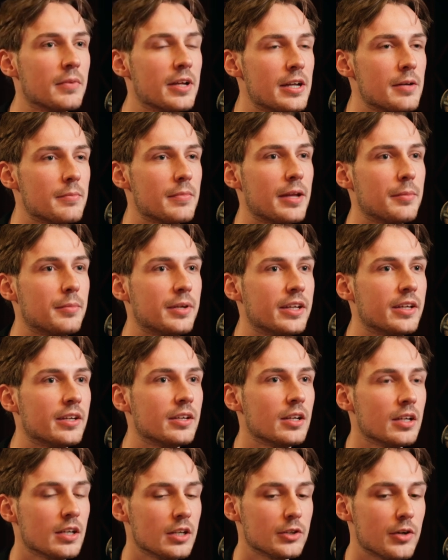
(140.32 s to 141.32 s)
Maybe
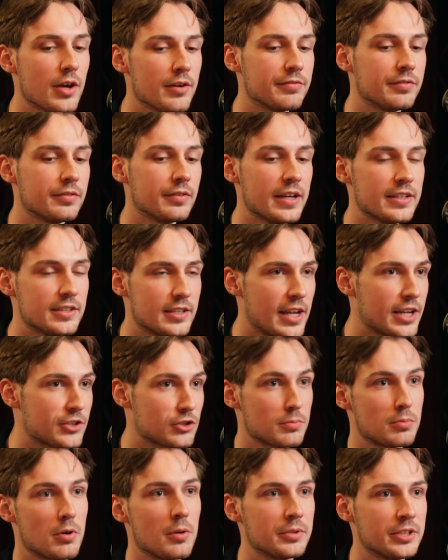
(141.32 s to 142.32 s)
you have
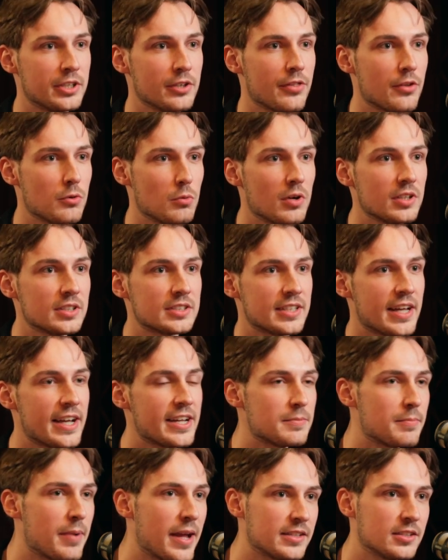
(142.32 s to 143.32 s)
intellectual property on the one
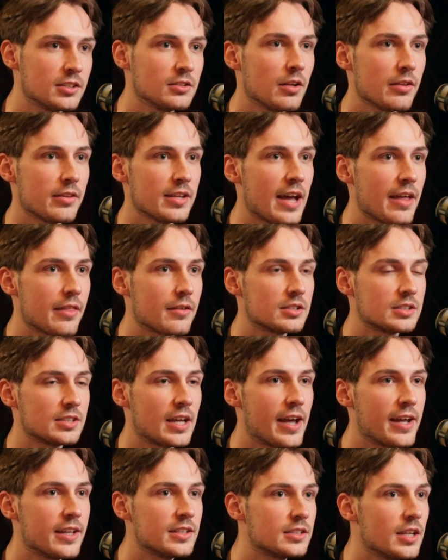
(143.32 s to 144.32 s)
side, patent on the other
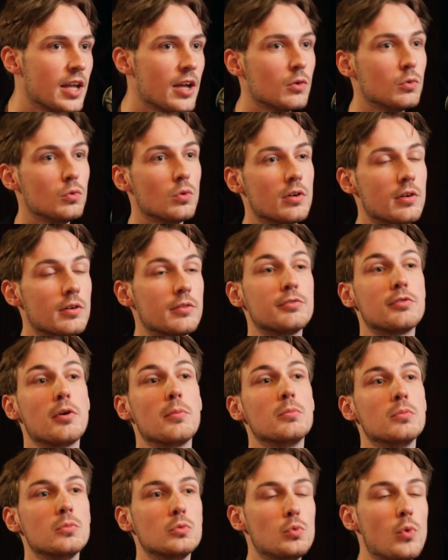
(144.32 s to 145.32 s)
side.
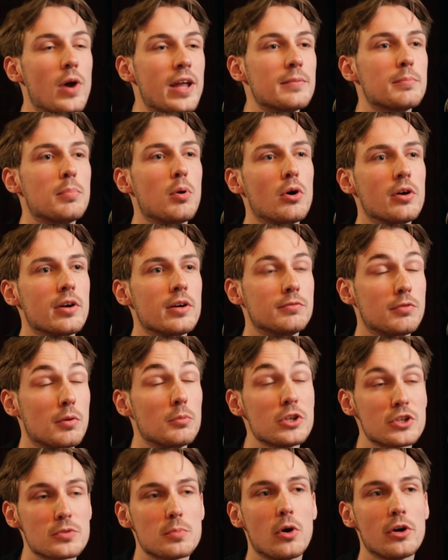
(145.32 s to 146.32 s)
From
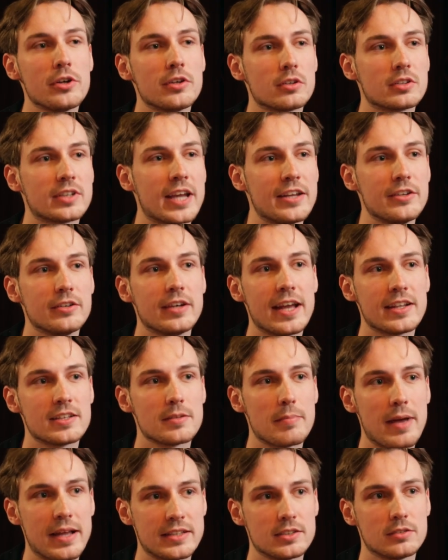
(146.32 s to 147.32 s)
which point on can you get a
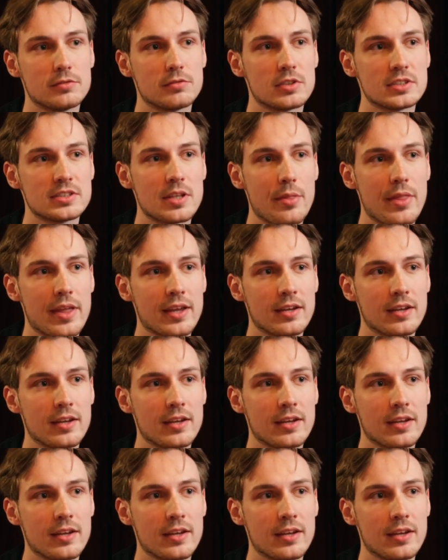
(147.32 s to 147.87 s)
patent for something?